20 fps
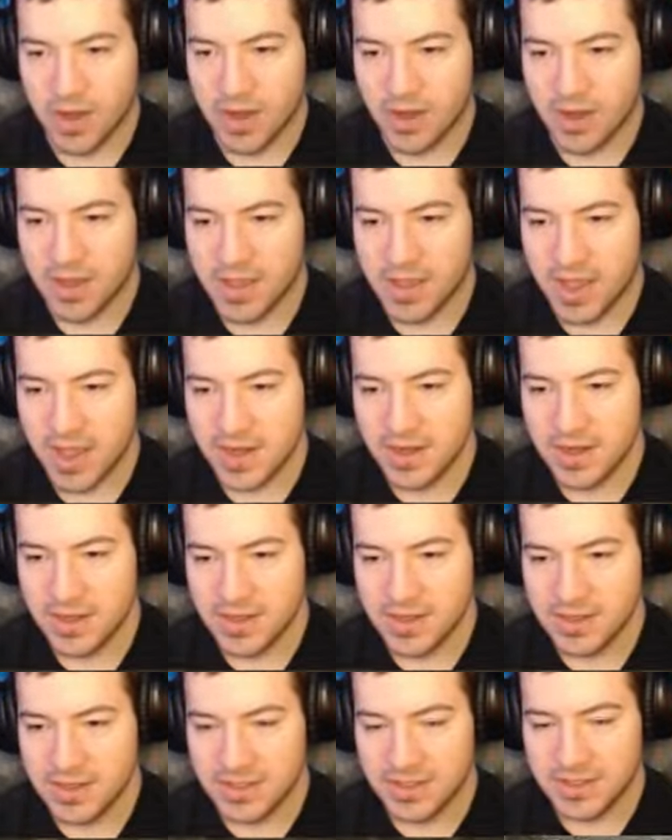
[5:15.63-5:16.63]
here again?
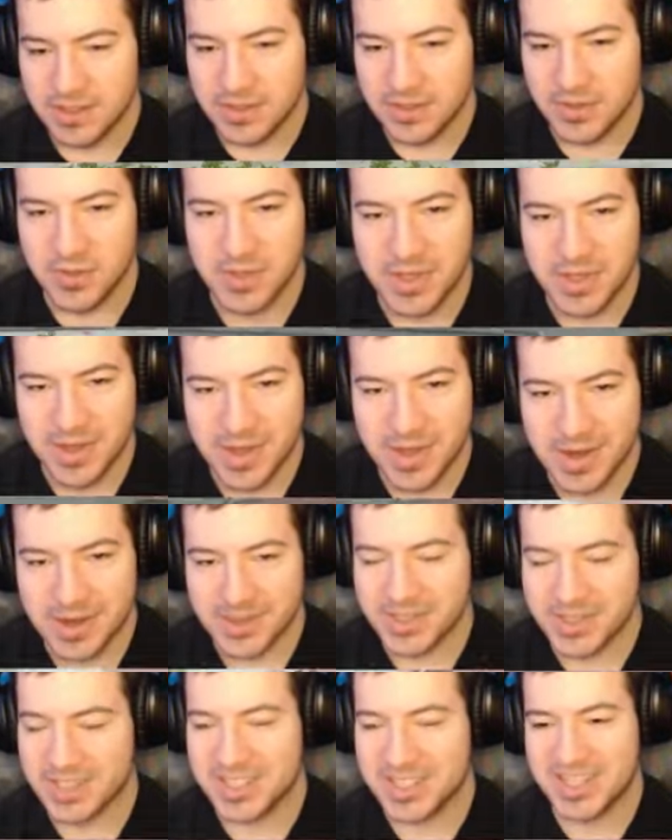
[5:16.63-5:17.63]
Dude, they are
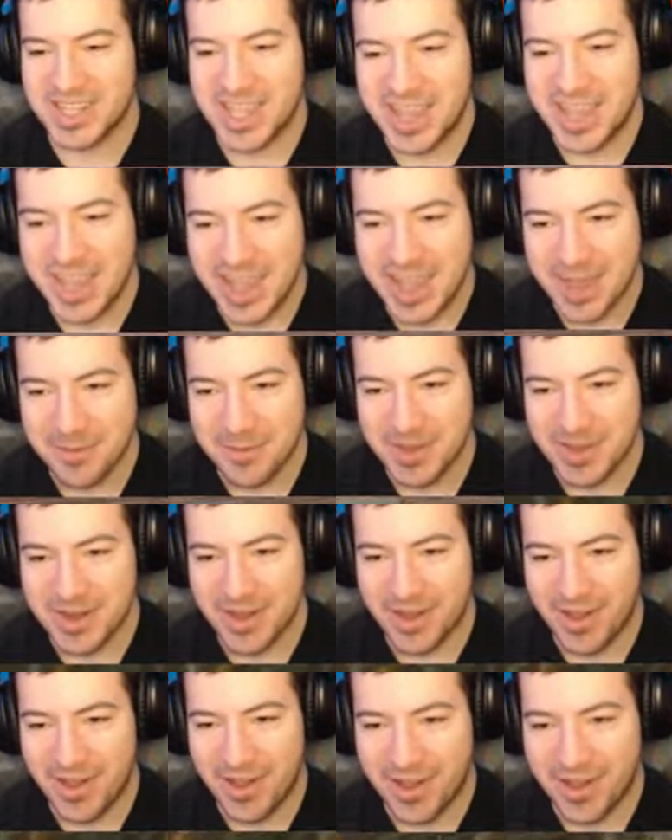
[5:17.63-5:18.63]
just camping
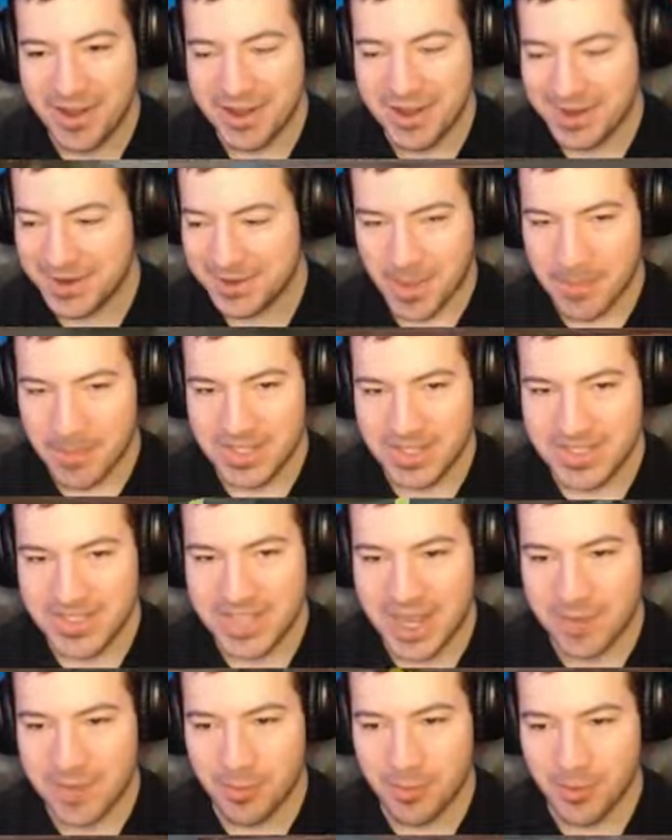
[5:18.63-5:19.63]
hard. I mean, it's
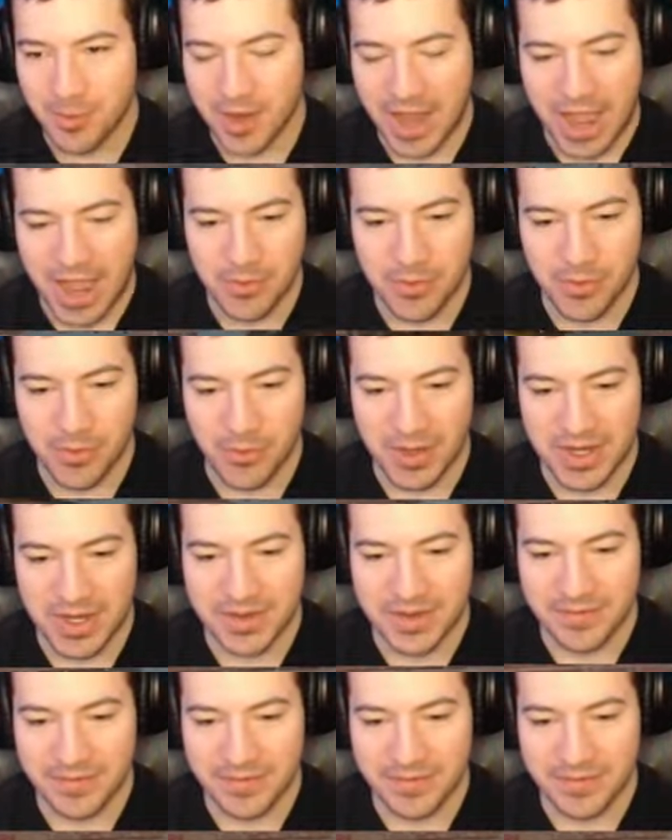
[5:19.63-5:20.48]
downpour, and we're winning